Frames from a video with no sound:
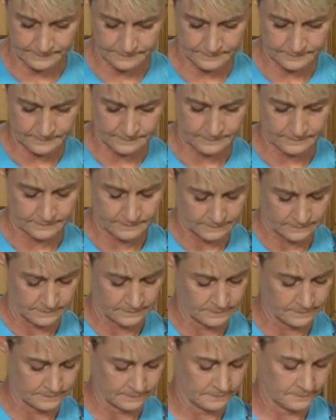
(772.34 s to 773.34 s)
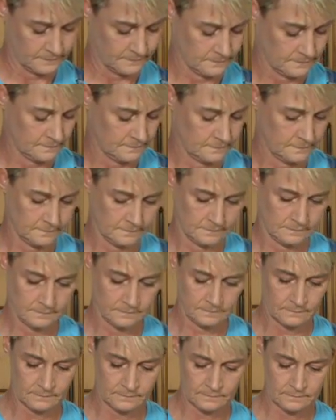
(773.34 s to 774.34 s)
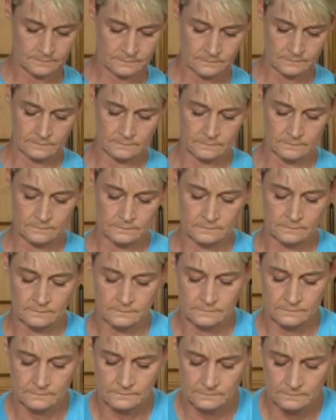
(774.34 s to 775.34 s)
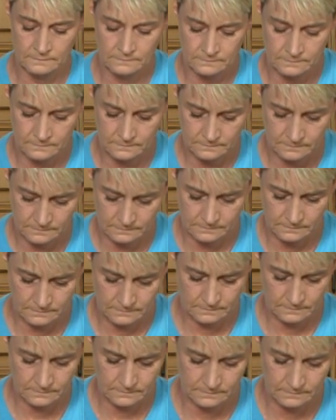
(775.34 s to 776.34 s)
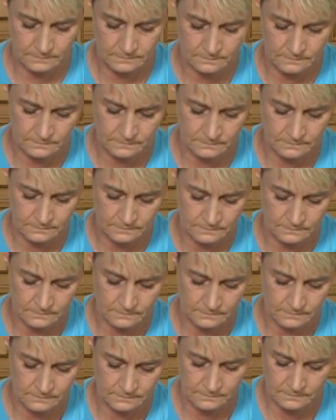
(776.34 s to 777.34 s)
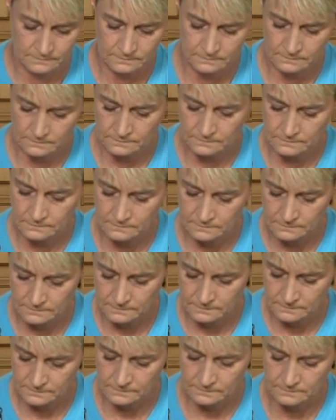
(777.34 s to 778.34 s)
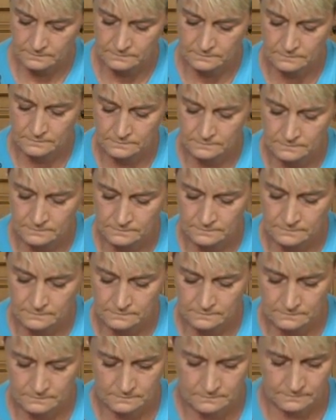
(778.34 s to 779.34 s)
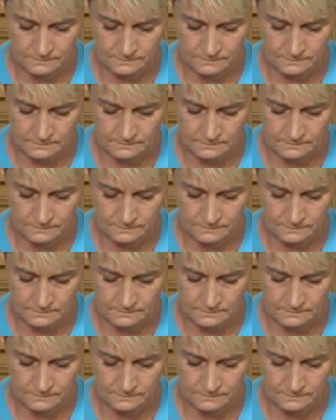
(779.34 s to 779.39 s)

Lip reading: No one is speaking in this clip.